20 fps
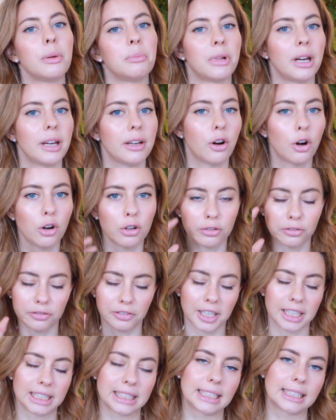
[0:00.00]
when my whole
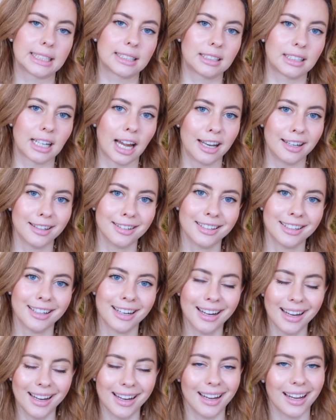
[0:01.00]
face is done.
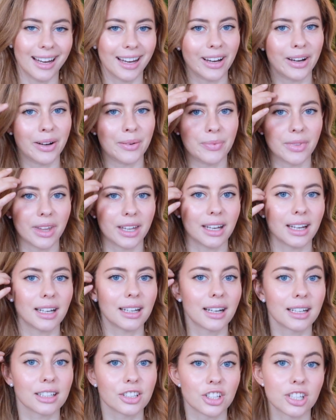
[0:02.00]
Then
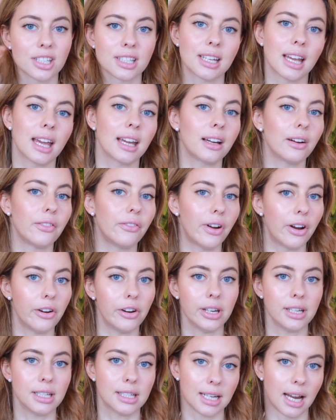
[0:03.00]
I just take a
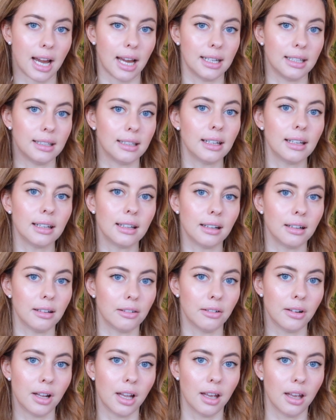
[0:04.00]
very tiny
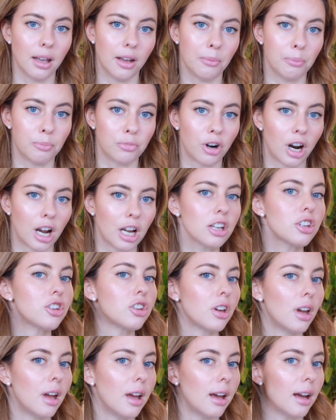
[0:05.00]
little brush
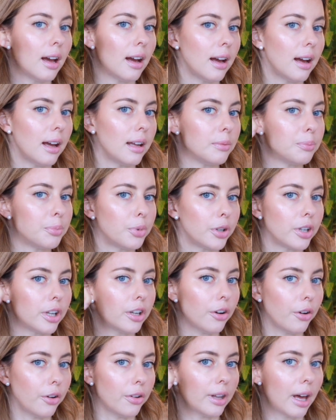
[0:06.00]
and put
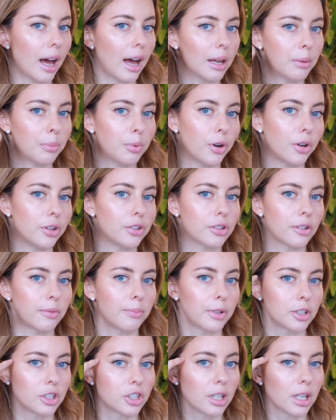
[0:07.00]
it on the high points of
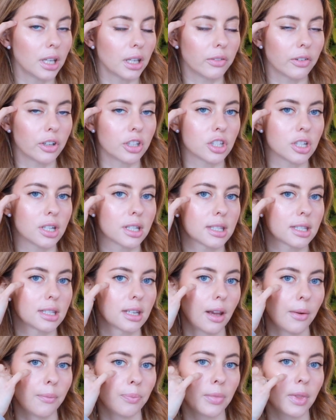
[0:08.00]
my cheek, which
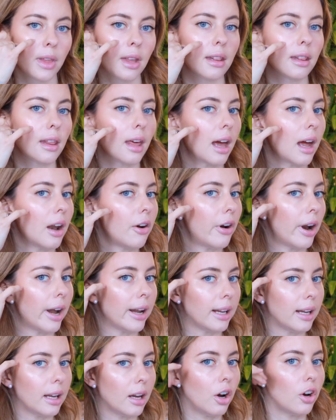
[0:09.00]
is the area
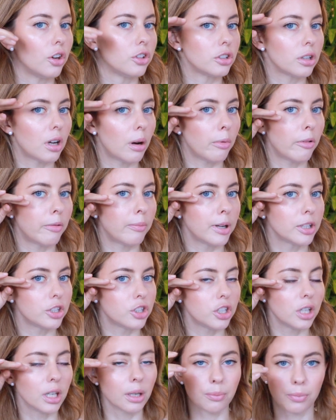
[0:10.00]
here on top of my
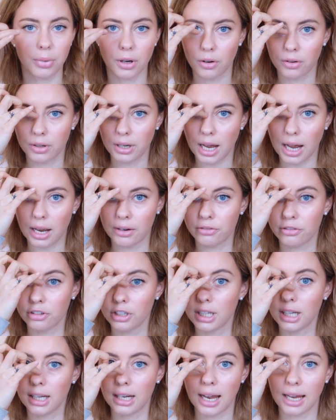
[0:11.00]
cheekbone. I
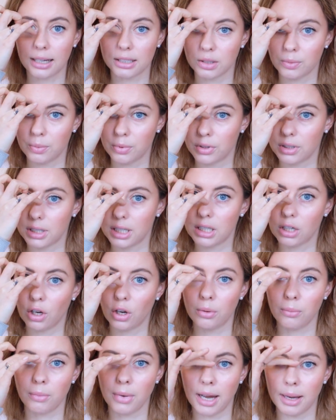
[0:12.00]
really like to put it
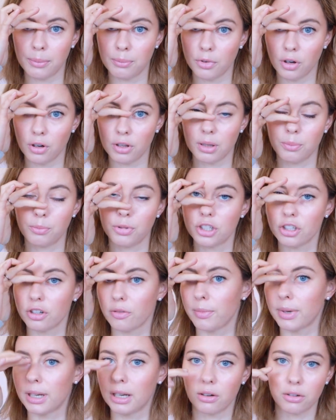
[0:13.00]
on the bridge
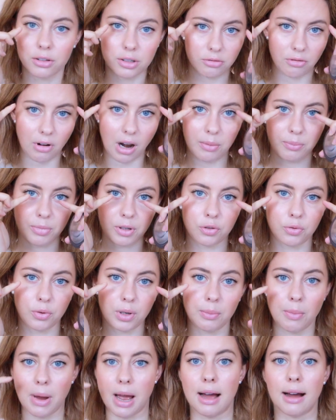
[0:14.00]
of my nose, right
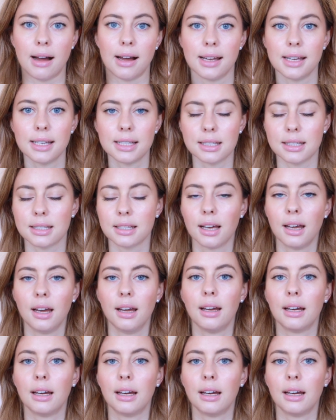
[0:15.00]
between my eyes.